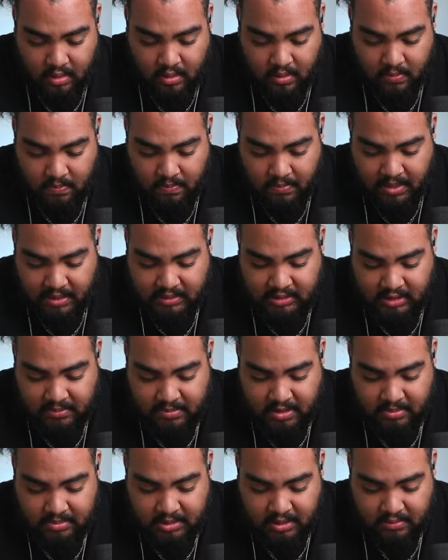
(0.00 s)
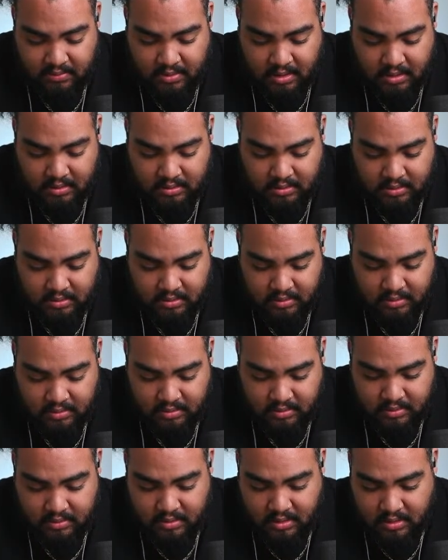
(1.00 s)
My team update roster.
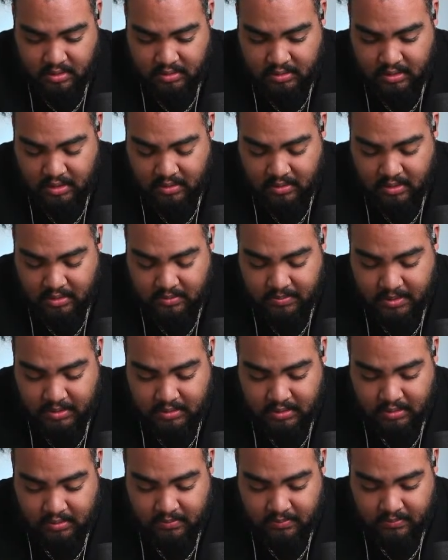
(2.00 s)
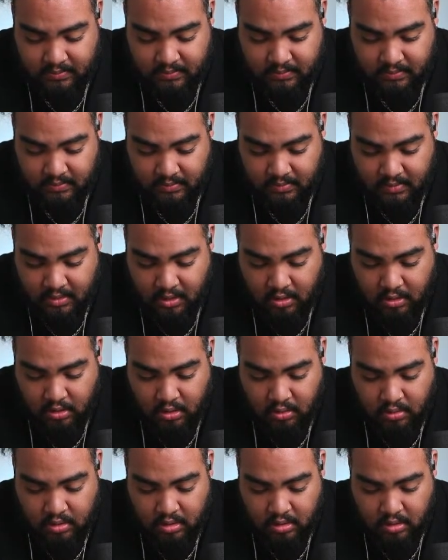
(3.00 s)
No, that's my team. Oh, go
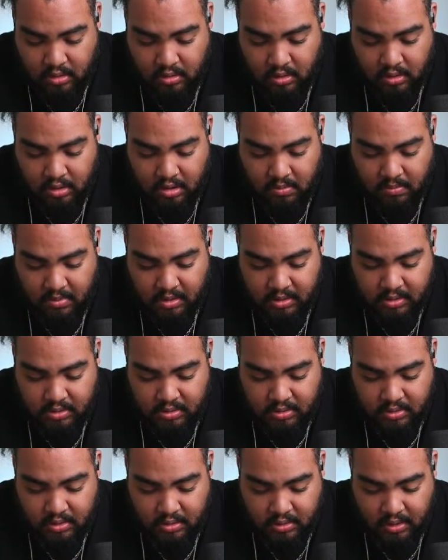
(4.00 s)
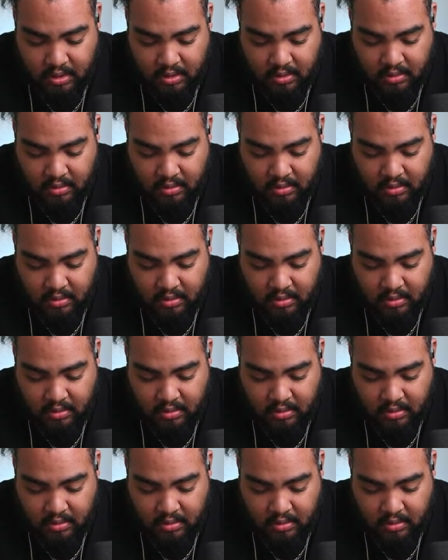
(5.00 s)
to commish. Okay.